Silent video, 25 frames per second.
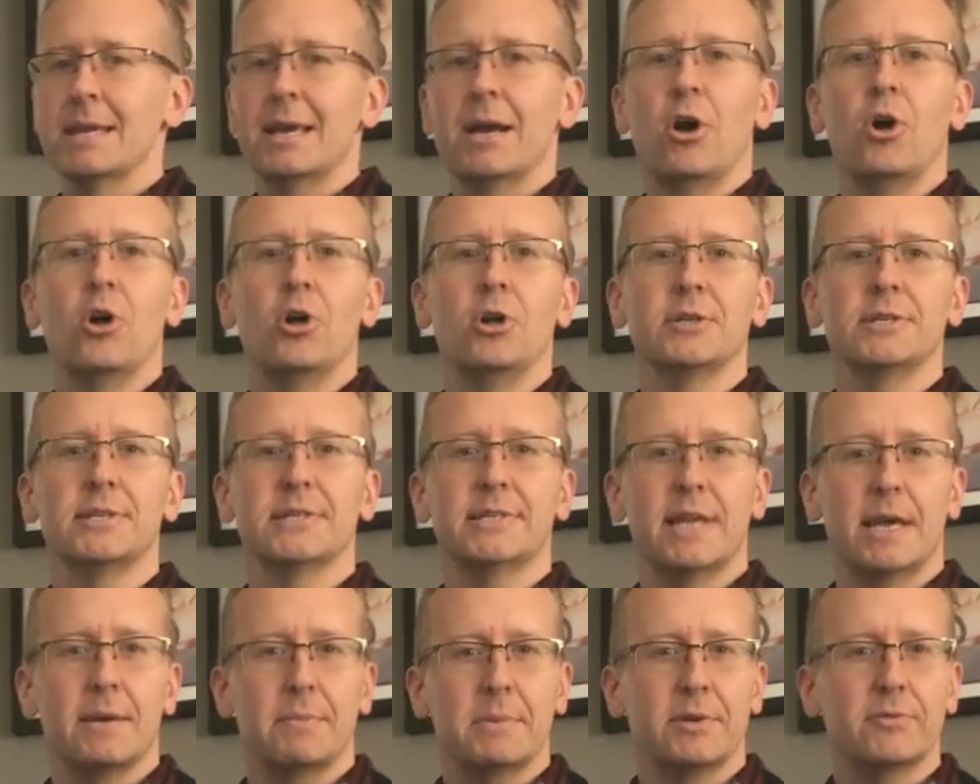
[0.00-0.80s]
all
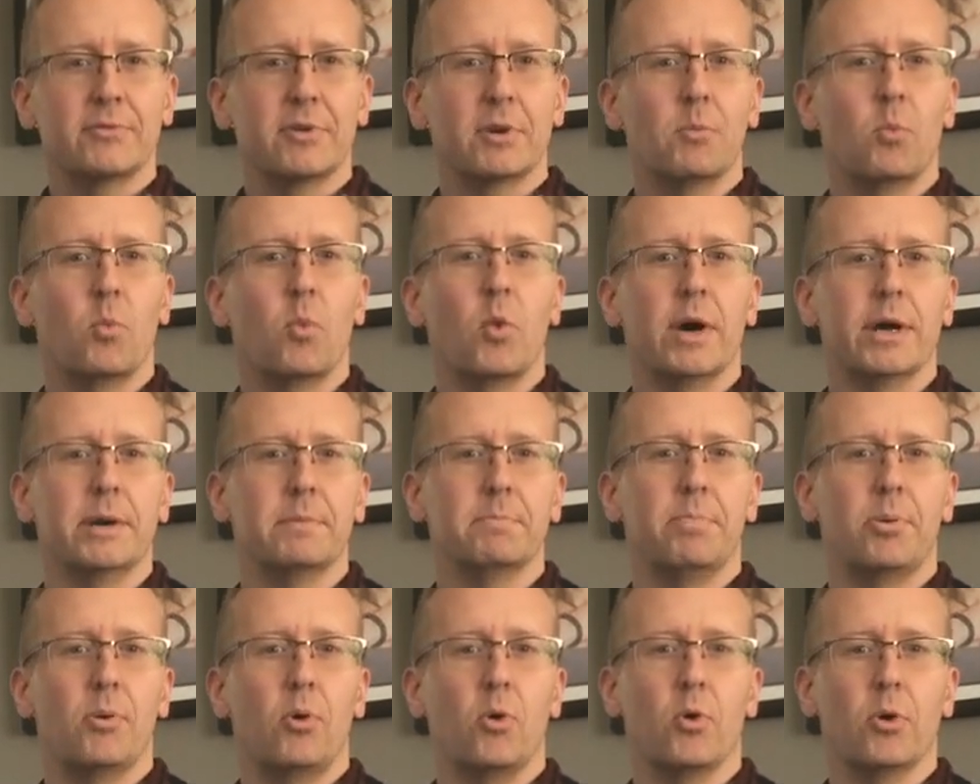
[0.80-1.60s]
stemming from
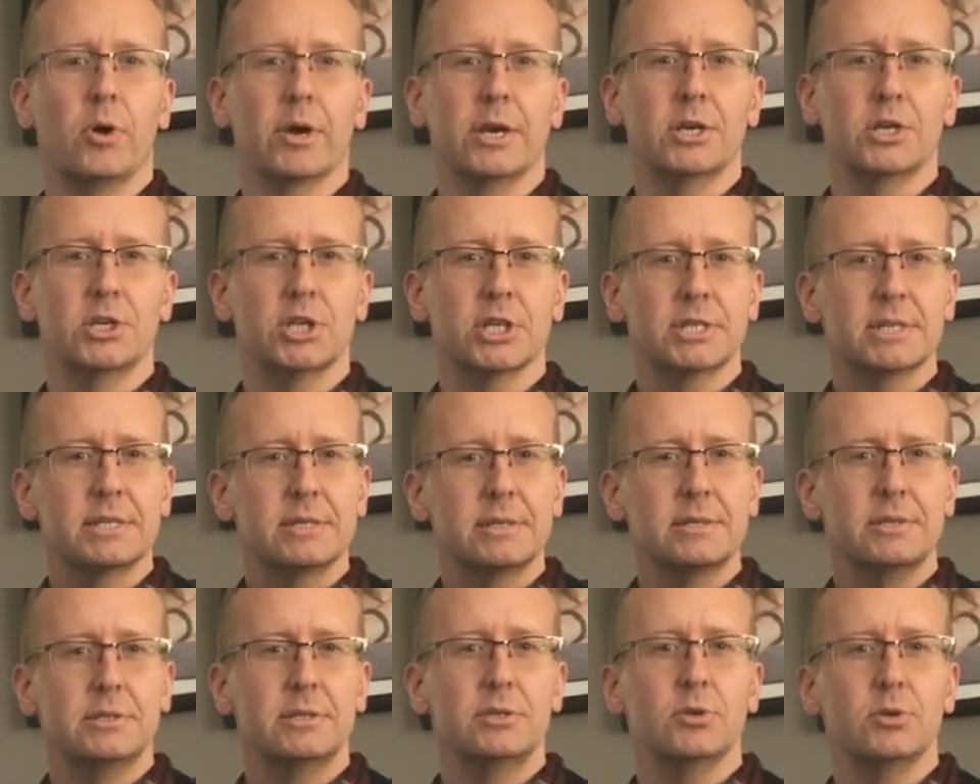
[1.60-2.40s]
one point
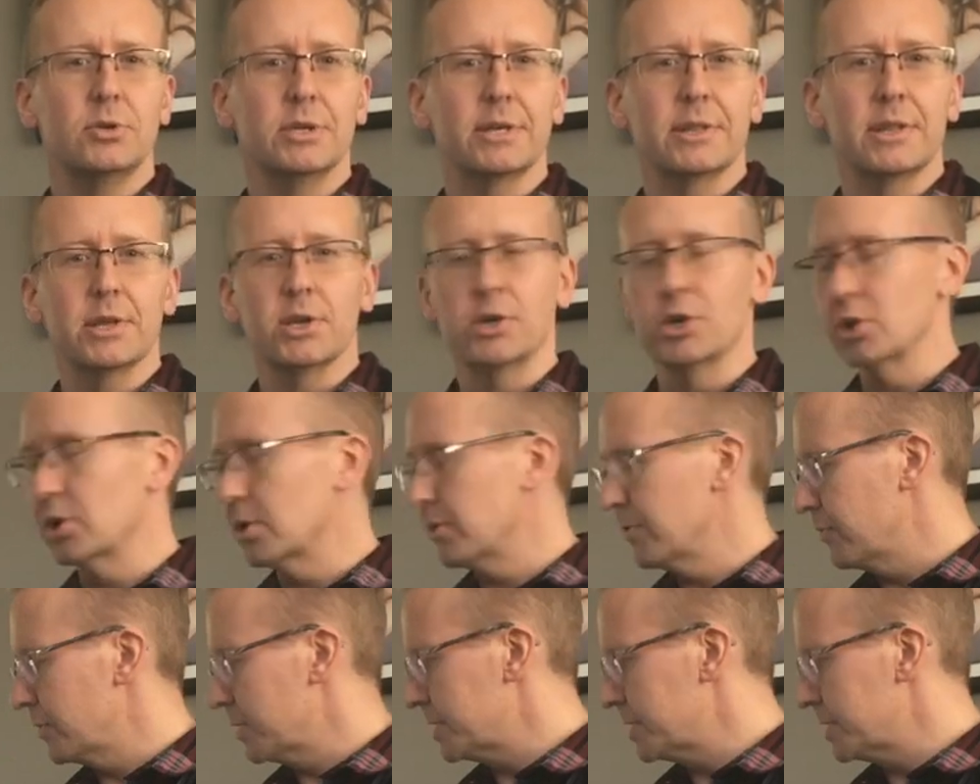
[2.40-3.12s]
just due to the nerve